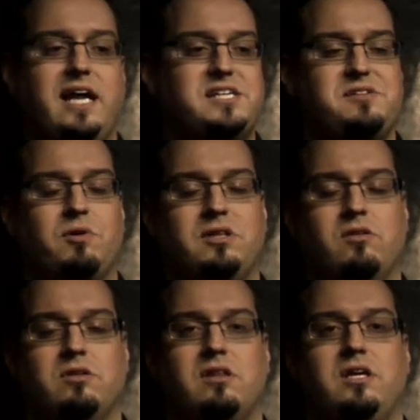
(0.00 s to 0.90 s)
In A C one, the
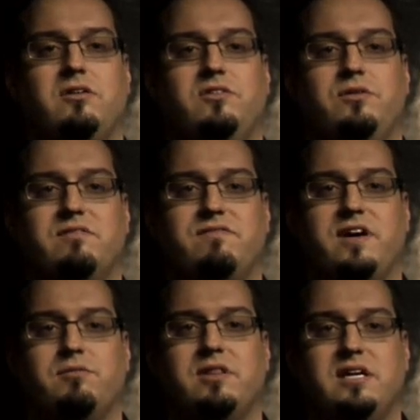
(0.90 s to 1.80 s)
only thing you could do in
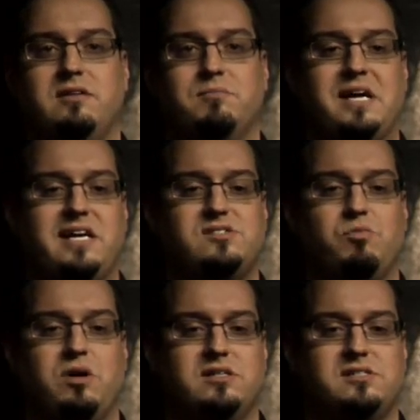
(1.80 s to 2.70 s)
fight with the hidden blades
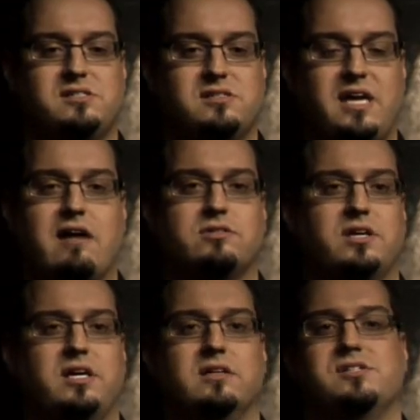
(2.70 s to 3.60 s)
was
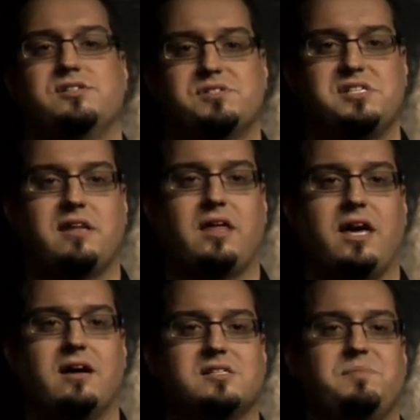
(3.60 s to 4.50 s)
counter kills. There was nothing else.